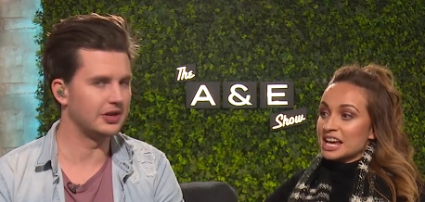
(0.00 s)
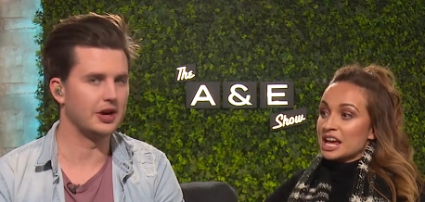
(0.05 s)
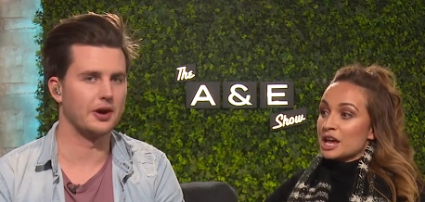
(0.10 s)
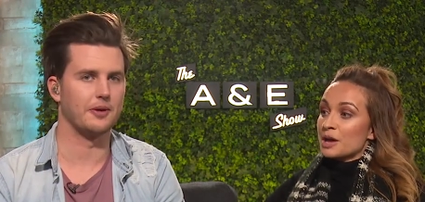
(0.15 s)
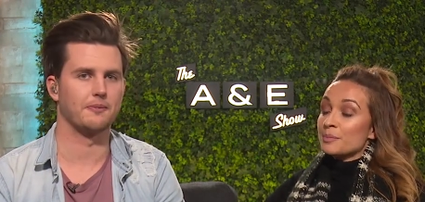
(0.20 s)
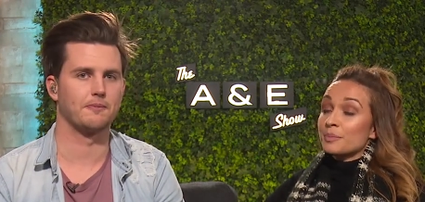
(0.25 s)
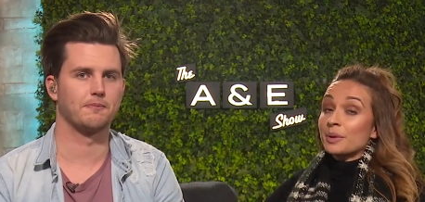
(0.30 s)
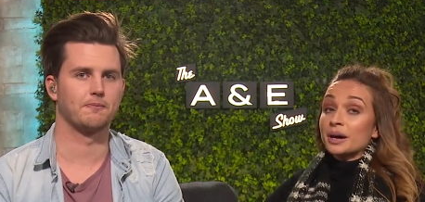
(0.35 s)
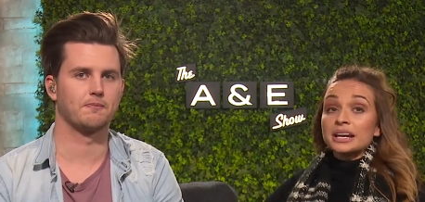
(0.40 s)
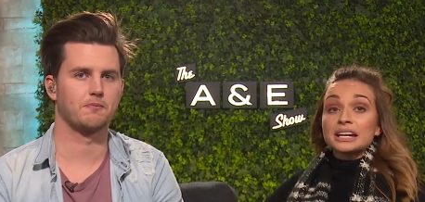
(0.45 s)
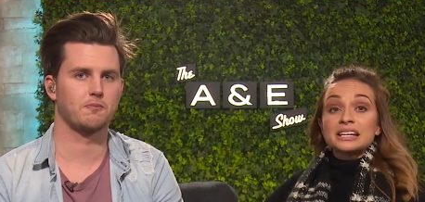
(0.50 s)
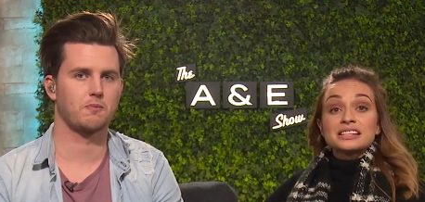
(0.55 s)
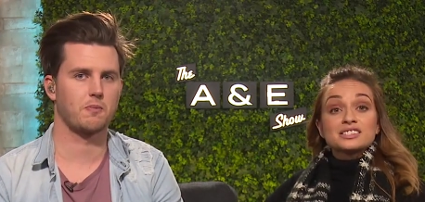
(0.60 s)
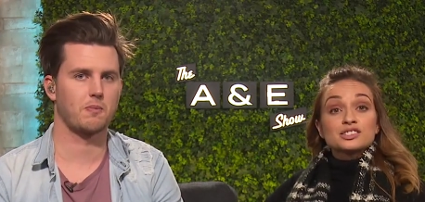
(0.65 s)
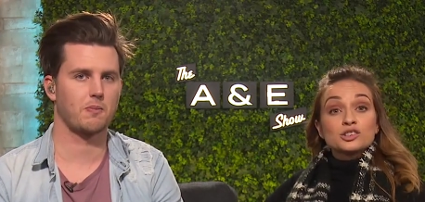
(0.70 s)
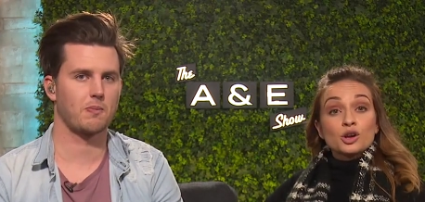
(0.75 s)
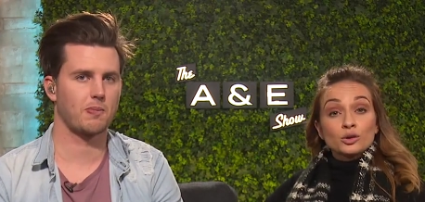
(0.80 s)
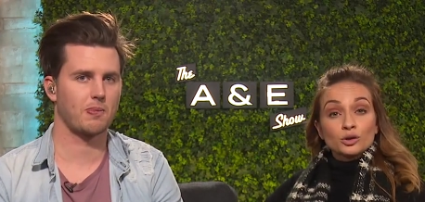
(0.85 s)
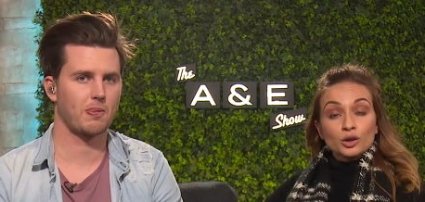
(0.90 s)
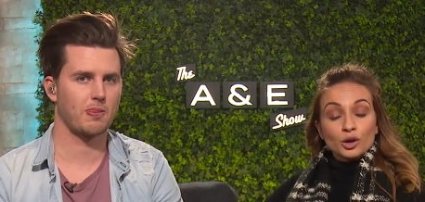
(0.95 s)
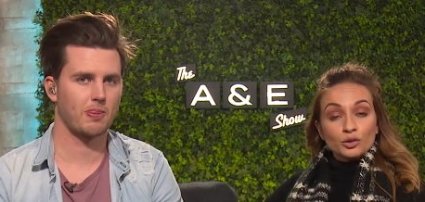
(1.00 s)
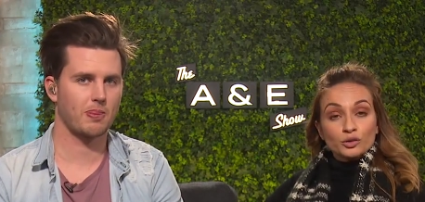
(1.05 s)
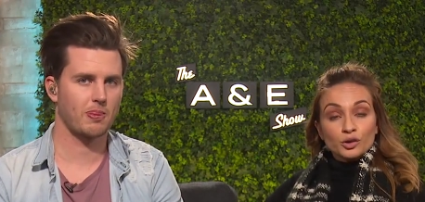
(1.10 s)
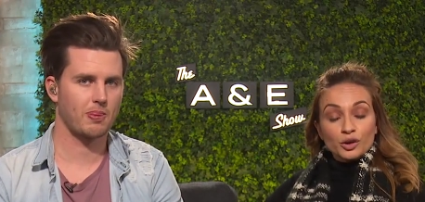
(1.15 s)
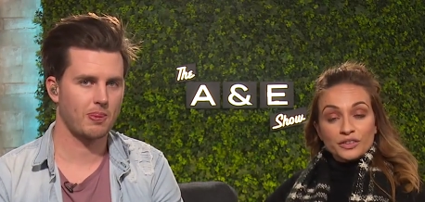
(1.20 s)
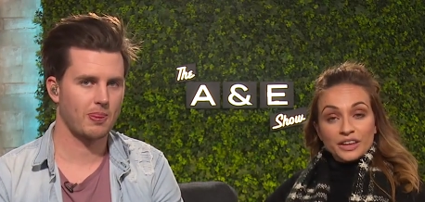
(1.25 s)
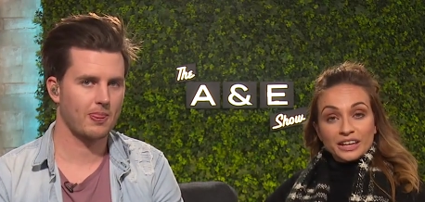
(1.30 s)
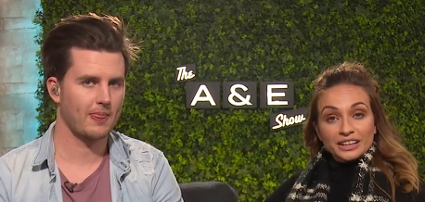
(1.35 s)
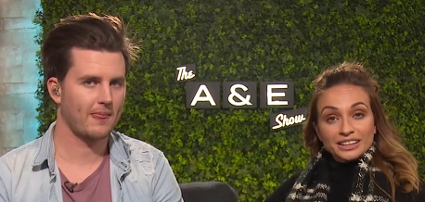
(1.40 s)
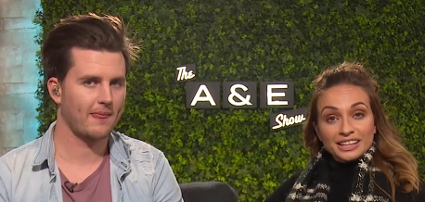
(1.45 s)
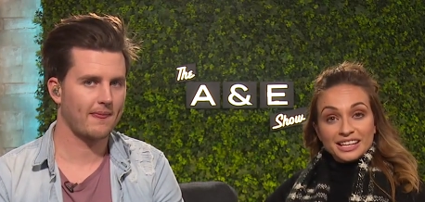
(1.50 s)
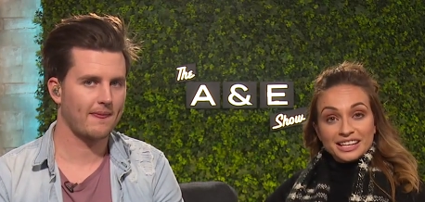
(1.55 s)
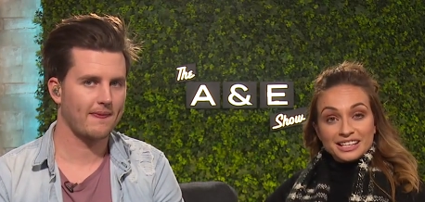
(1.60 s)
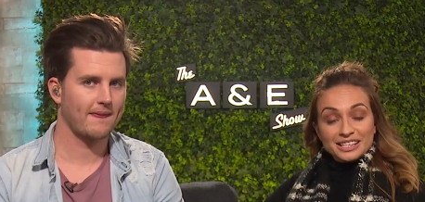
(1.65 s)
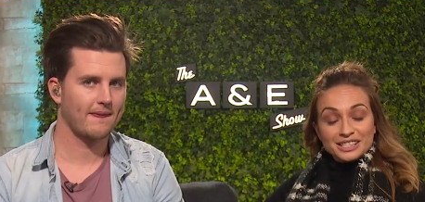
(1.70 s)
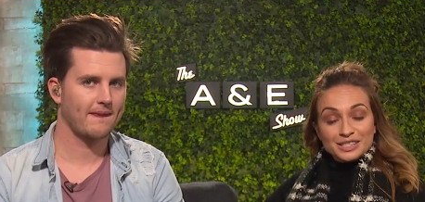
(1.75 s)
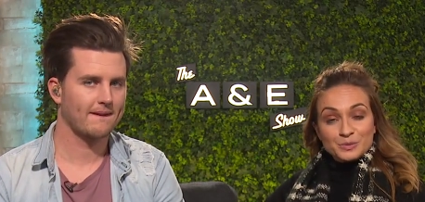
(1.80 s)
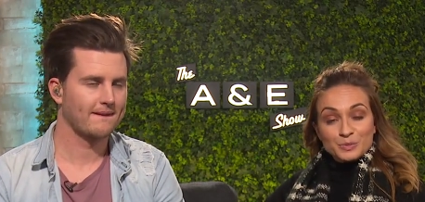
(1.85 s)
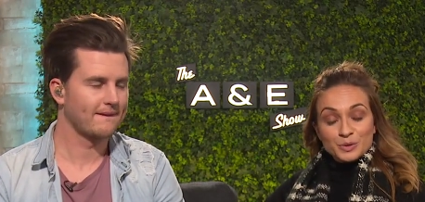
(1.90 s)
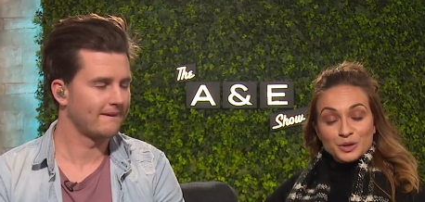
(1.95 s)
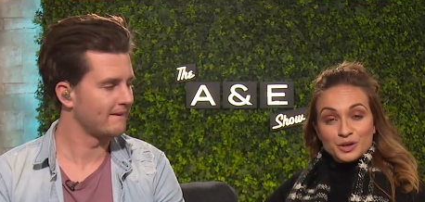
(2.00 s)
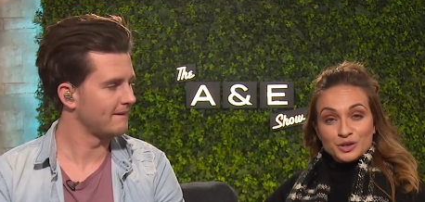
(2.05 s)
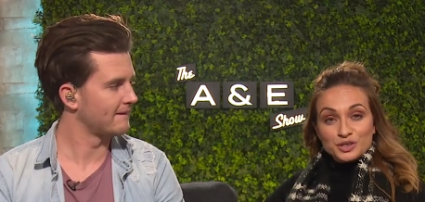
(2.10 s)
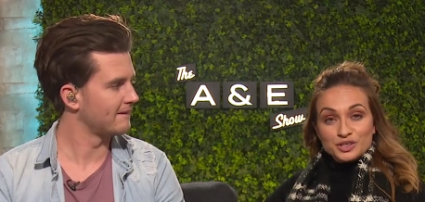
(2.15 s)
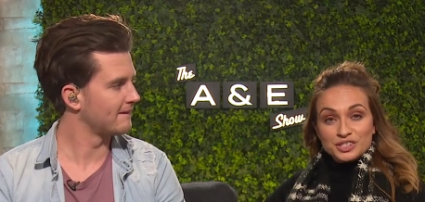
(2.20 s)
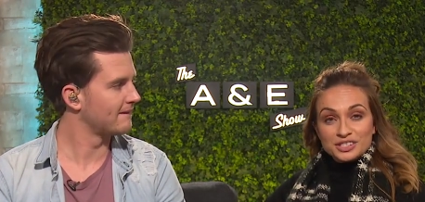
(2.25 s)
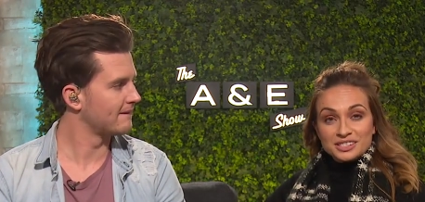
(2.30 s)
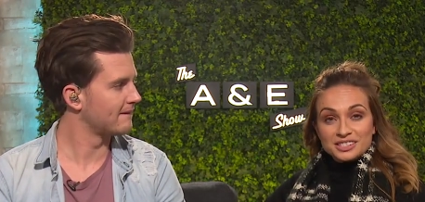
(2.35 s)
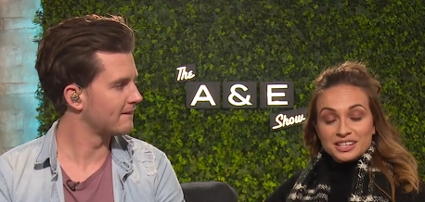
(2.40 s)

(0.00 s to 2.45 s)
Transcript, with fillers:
Speaker 1: yeah. but is no longer on that list because she's